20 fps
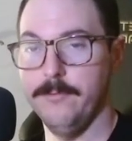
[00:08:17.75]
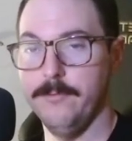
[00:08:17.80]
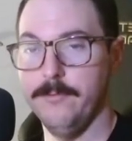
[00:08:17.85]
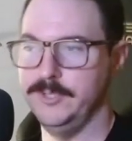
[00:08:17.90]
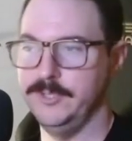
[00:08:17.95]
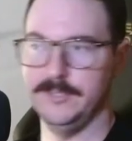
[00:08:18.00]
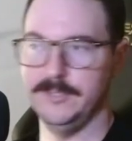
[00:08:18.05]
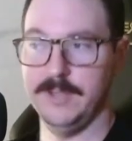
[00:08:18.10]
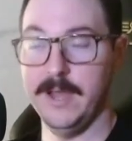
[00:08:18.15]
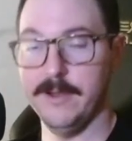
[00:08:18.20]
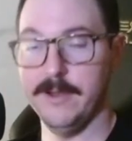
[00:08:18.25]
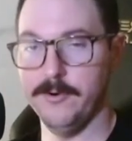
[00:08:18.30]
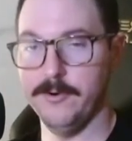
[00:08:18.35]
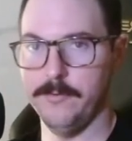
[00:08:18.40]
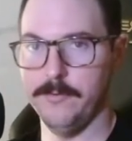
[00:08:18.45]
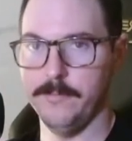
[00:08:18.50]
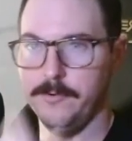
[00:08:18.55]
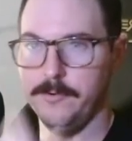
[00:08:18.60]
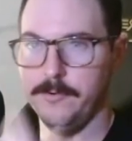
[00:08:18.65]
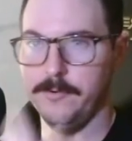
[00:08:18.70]
which is not
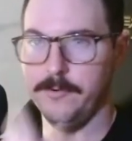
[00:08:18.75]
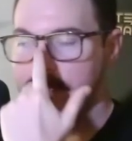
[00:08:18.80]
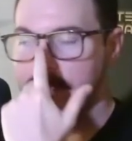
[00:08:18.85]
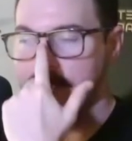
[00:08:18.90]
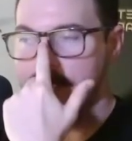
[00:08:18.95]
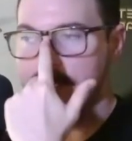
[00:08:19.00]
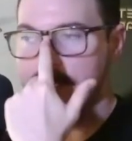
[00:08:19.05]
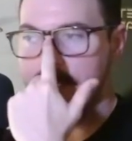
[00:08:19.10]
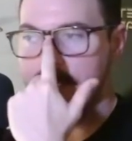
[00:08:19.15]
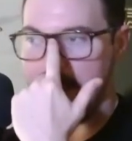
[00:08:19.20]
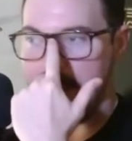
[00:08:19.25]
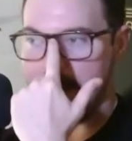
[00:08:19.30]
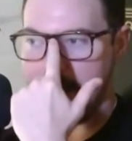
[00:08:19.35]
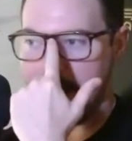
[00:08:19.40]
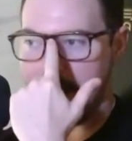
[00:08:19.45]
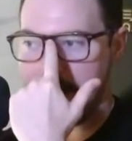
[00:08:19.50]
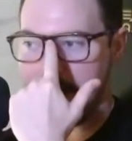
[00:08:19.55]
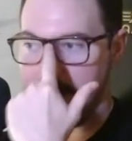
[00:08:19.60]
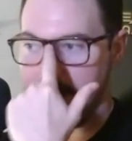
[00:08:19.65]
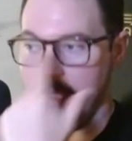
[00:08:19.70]
normal. And
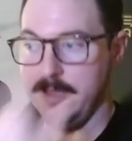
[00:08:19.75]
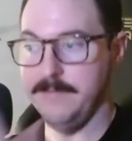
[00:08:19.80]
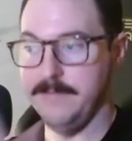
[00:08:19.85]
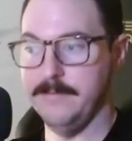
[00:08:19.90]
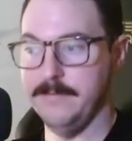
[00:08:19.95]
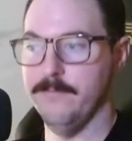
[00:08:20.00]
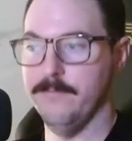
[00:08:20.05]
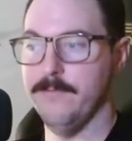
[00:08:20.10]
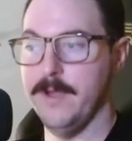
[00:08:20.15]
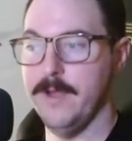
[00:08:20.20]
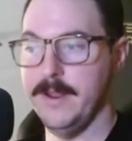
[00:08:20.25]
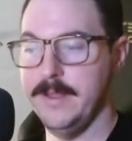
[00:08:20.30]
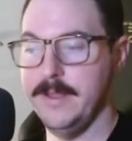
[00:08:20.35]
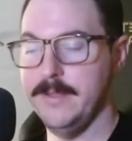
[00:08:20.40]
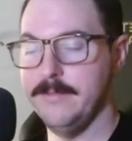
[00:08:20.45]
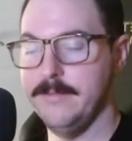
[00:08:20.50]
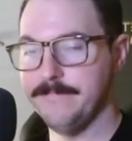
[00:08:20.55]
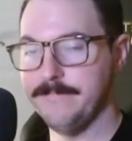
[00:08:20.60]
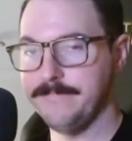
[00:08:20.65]
I even read it